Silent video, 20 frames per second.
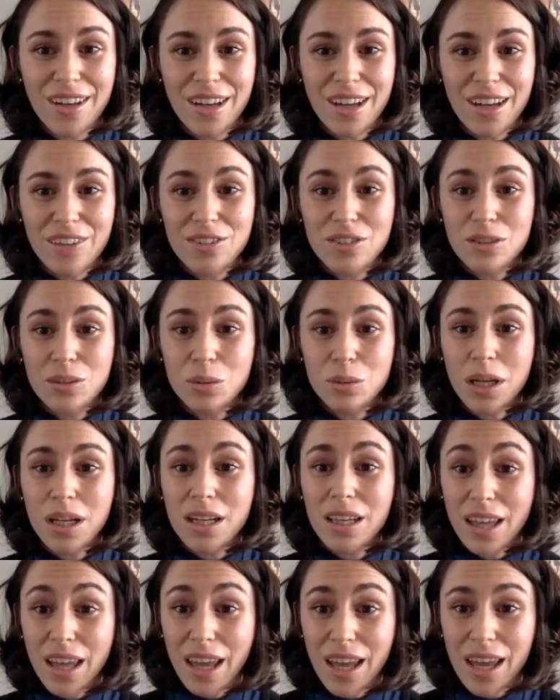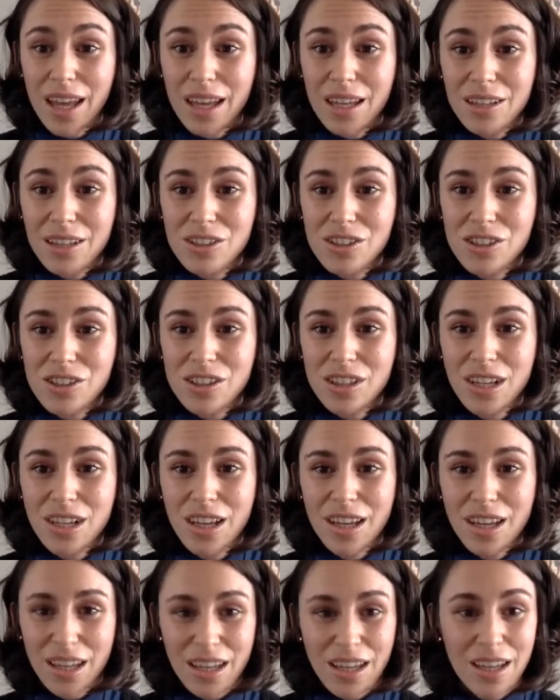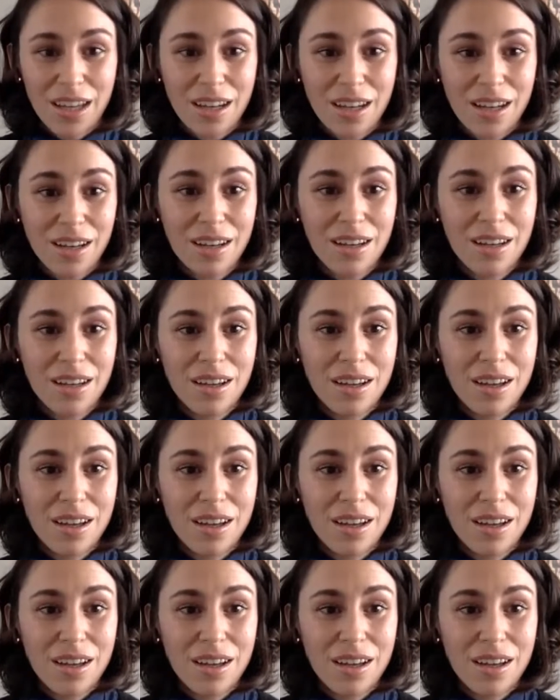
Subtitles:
and to engage in